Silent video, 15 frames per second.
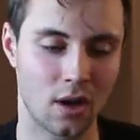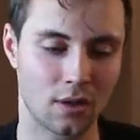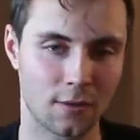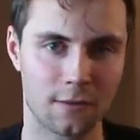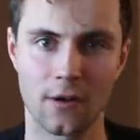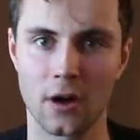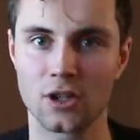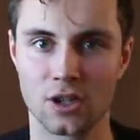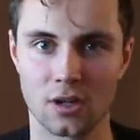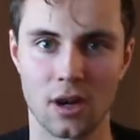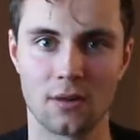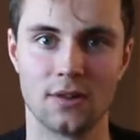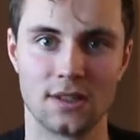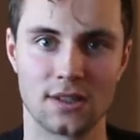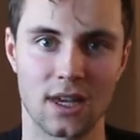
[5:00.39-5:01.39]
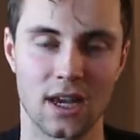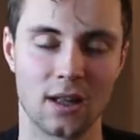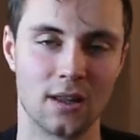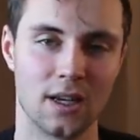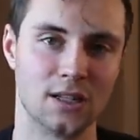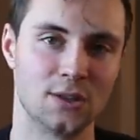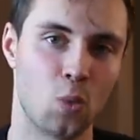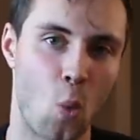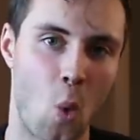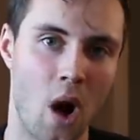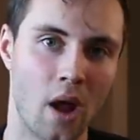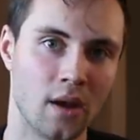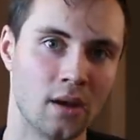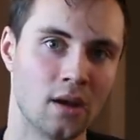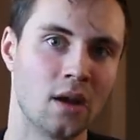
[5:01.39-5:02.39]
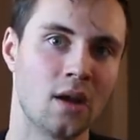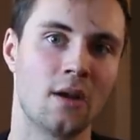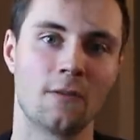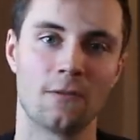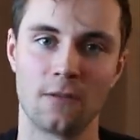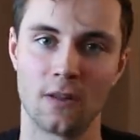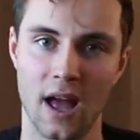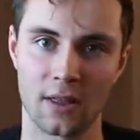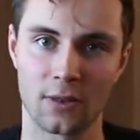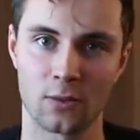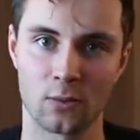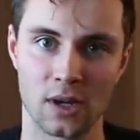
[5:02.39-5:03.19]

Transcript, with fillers: The function of the scale is 1, flat